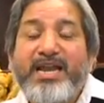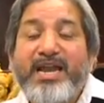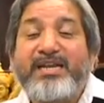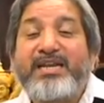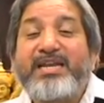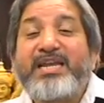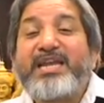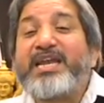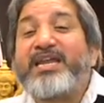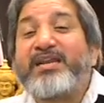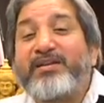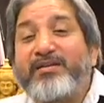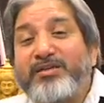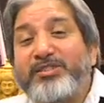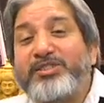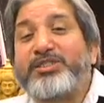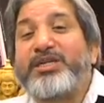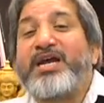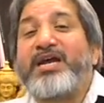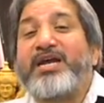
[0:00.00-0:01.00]
and
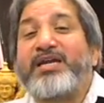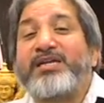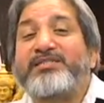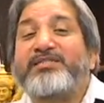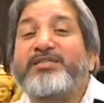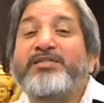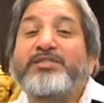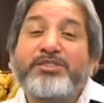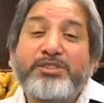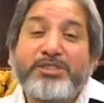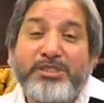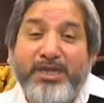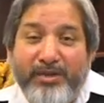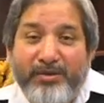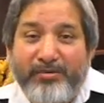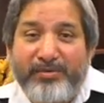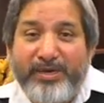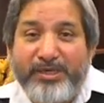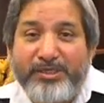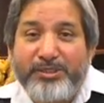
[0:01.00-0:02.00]
energize a
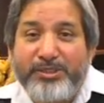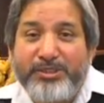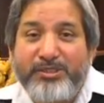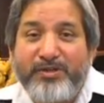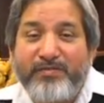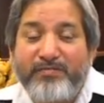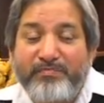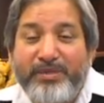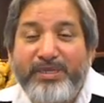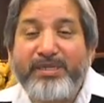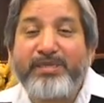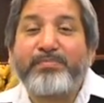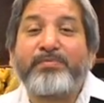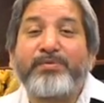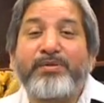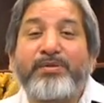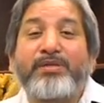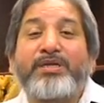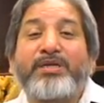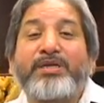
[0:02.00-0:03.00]
generation of
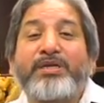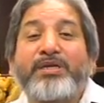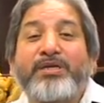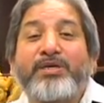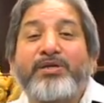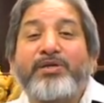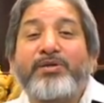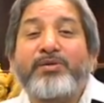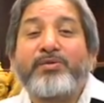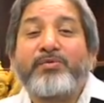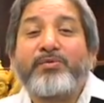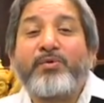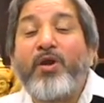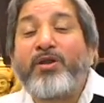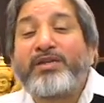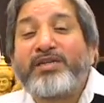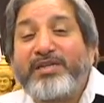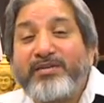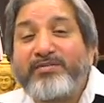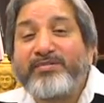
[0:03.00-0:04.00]
people who
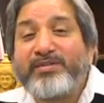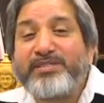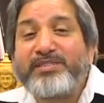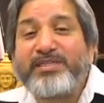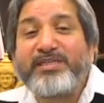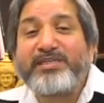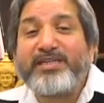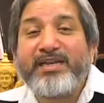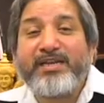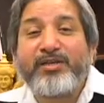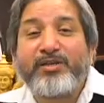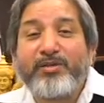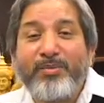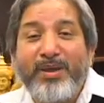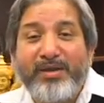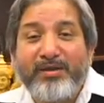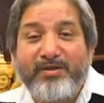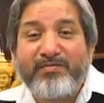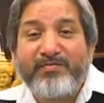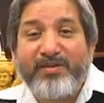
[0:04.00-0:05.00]
got interested then into
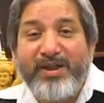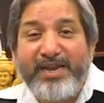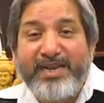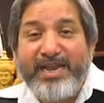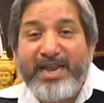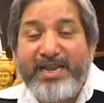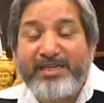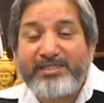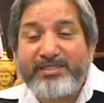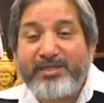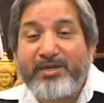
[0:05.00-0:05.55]
microfinance.